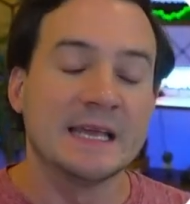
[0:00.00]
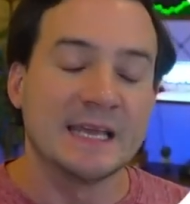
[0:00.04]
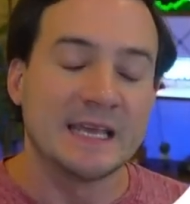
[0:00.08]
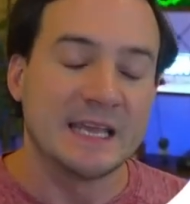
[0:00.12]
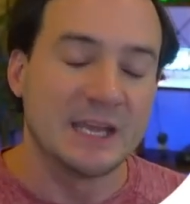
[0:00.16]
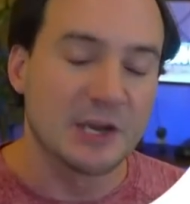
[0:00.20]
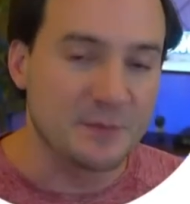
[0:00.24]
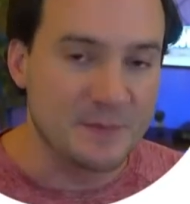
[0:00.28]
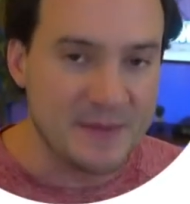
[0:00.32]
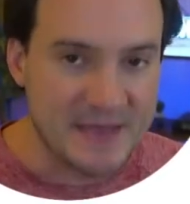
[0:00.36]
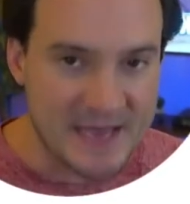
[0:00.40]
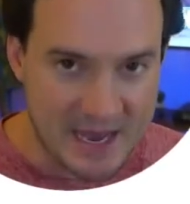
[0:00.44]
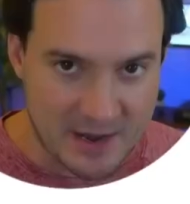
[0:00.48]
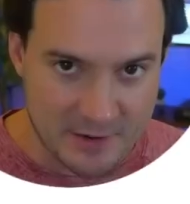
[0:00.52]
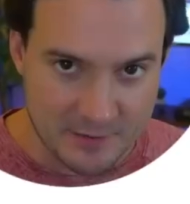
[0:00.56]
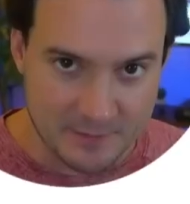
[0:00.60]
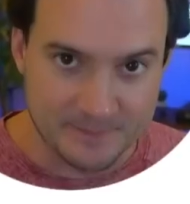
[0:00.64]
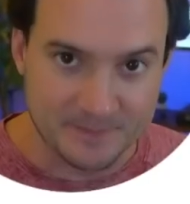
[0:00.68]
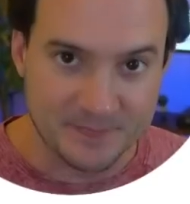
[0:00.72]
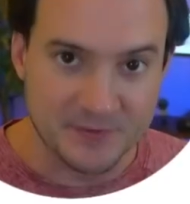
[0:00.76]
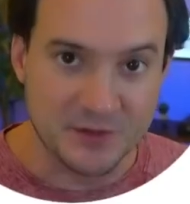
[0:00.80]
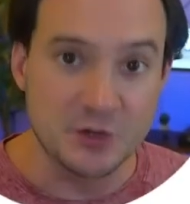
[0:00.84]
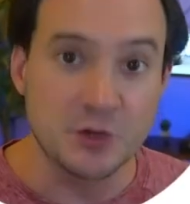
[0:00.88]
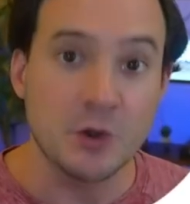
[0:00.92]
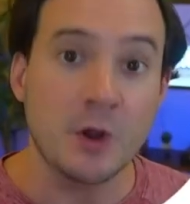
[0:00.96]
Hear me out.
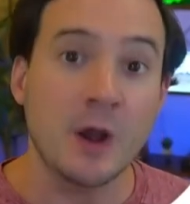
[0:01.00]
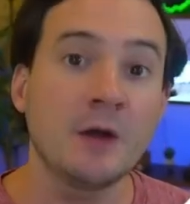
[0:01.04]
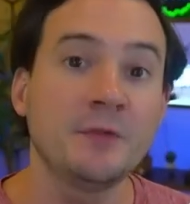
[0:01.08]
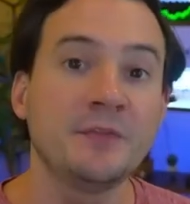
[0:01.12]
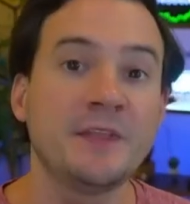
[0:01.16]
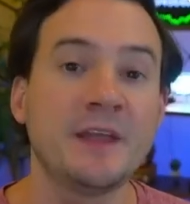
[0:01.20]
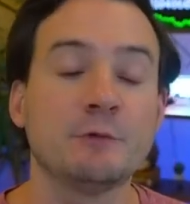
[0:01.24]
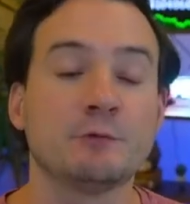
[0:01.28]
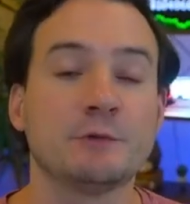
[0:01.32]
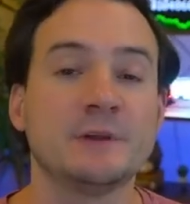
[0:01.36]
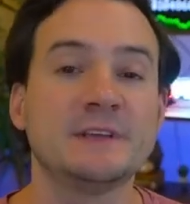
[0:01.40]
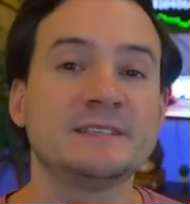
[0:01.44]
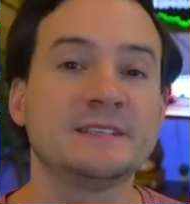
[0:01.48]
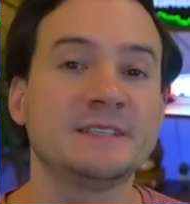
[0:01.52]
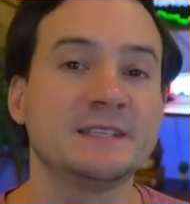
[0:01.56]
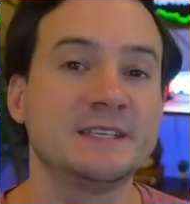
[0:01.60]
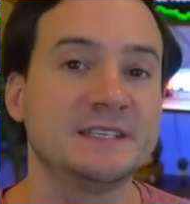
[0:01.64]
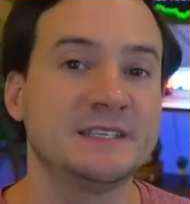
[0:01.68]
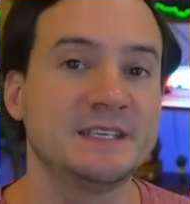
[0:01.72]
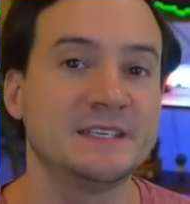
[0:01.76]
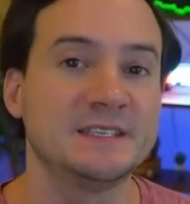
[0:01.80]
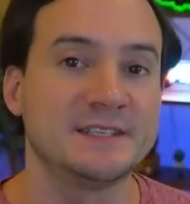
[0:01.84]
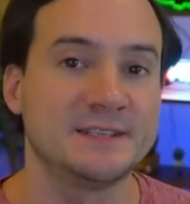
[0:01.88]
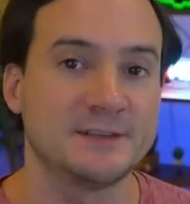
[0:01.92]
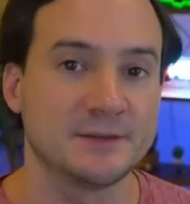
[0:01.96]
You know how they recently
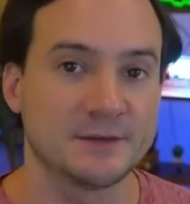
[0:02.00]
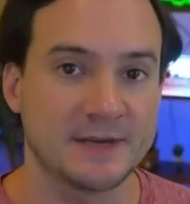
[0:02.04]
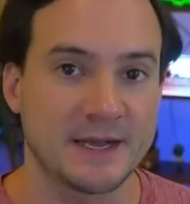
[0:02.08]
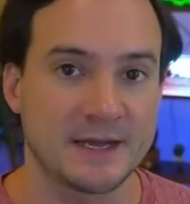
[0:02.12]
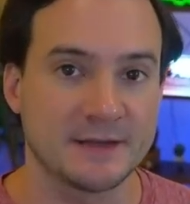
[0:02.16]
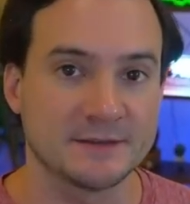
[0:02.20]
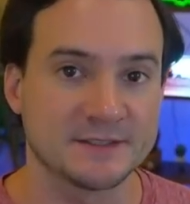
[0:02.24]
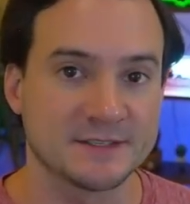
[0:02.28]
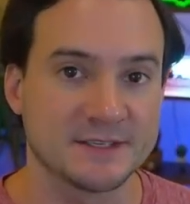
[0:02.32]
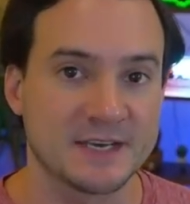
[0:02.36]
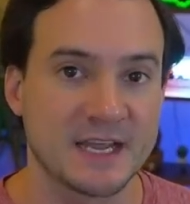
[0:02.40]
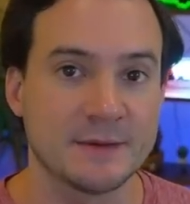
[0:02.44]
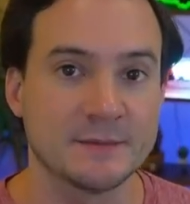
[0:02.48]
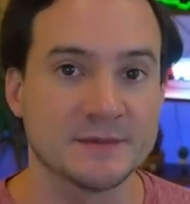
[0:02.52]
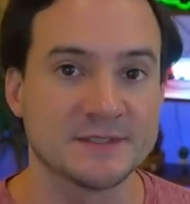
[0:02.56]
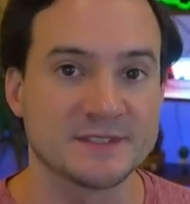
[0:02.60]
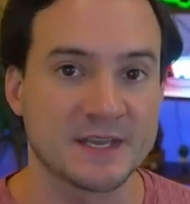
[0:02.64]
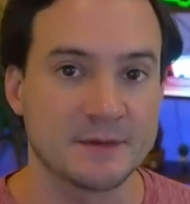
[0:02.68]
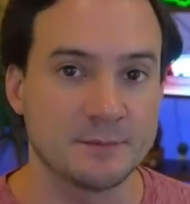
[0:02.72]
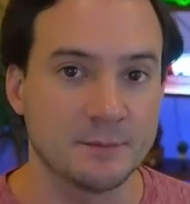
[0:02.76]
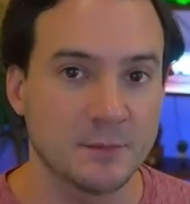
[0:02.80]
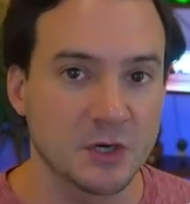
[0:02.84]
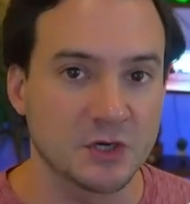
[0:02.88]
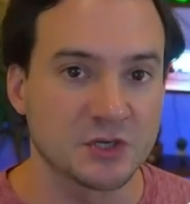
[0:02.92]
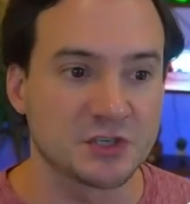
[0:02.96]
did tear downs in
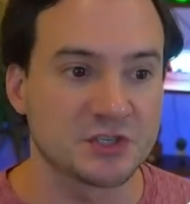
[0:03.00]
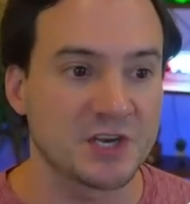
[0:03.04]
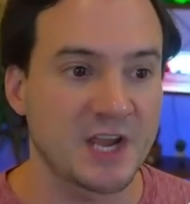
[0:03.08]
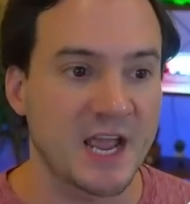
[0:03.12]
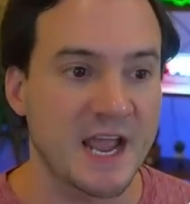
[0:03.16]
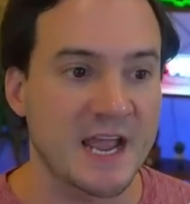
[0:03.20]
Amazon merch?